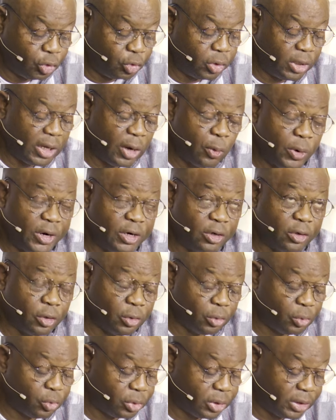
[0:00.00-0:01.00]
Jonah went
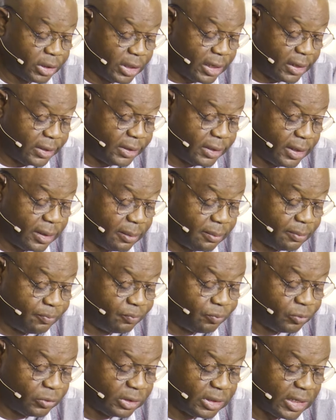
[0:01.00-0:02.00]
on to tell
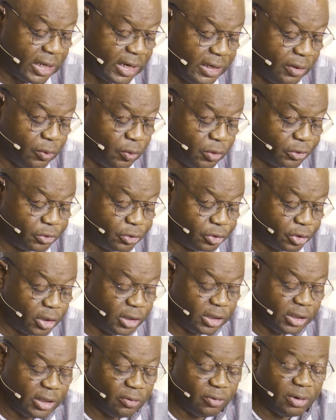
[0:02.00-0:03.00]
them that he was
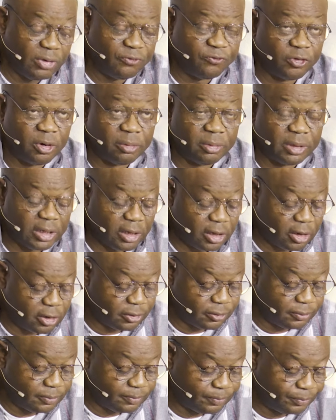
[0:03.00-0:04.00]
running away from the
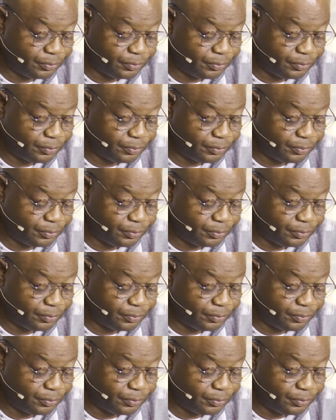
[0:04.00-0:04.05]
Lord.